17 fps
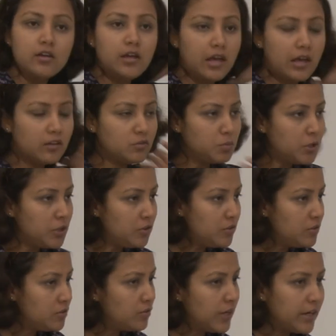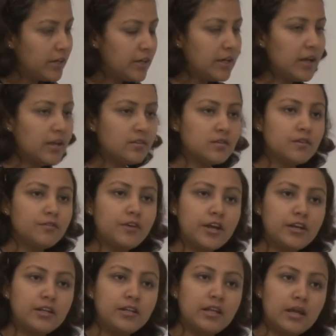Experience rating as the
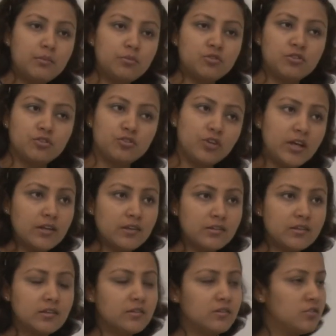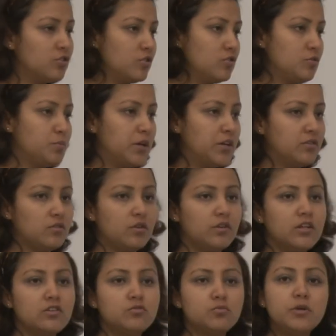very name suggests, it's just based
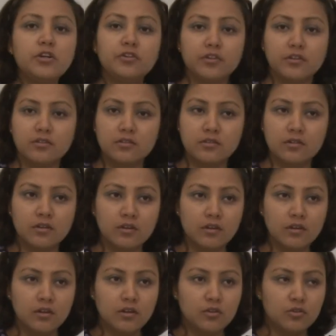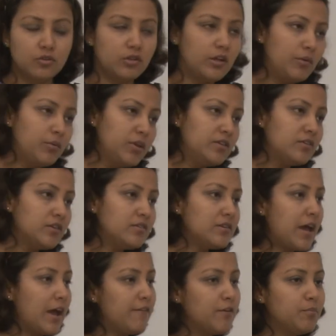on experience. So, they will just
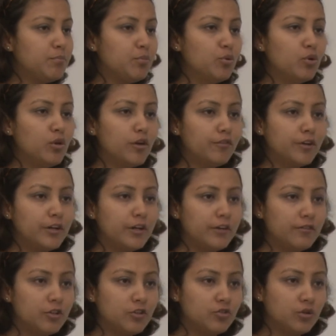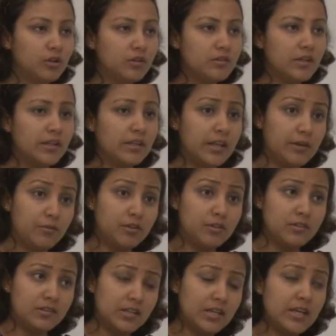have a pool of individuals and they will
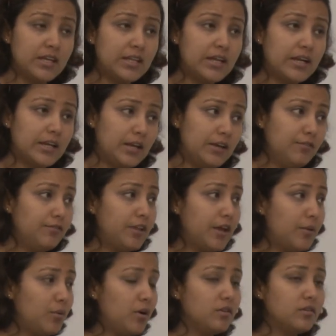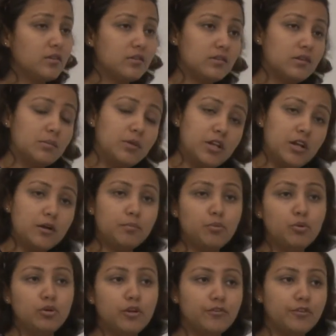see that if there was a similar
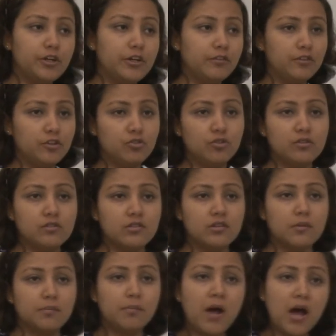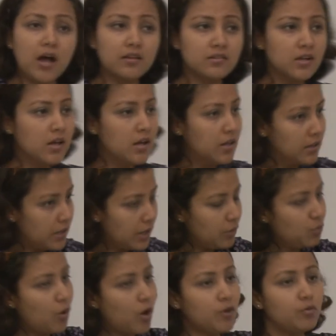pool of individuals in the past,
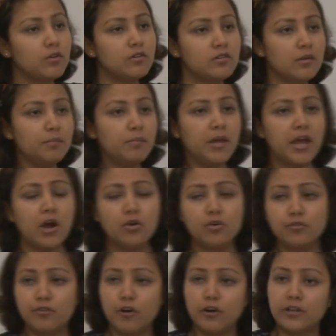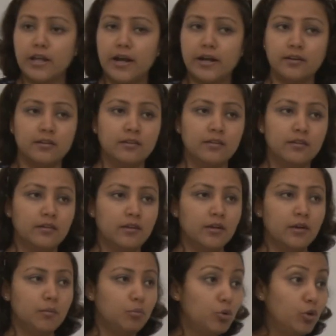then what was the payout for that
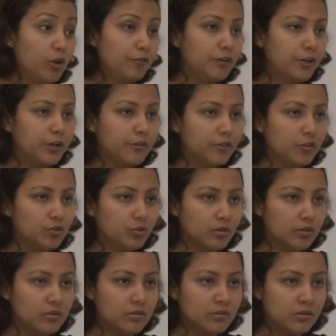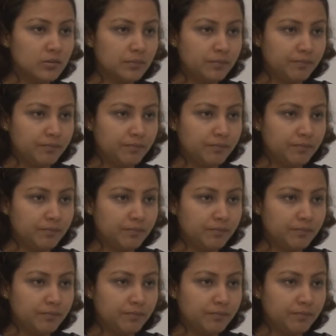pool of individuals.